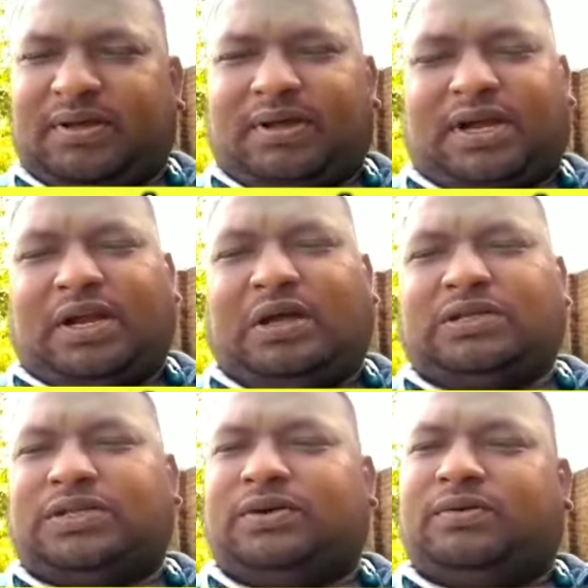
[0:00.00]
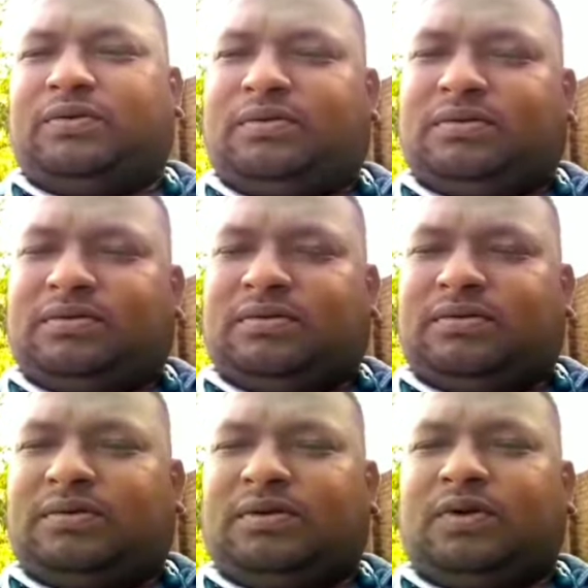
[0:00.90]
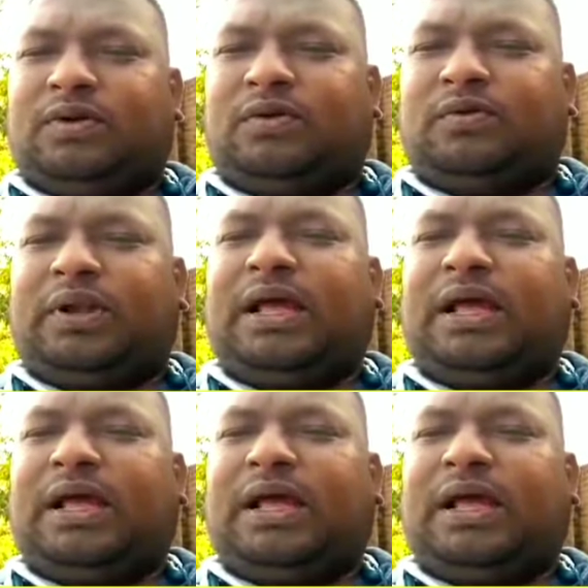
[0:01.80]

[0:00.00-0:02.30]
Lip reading: and also will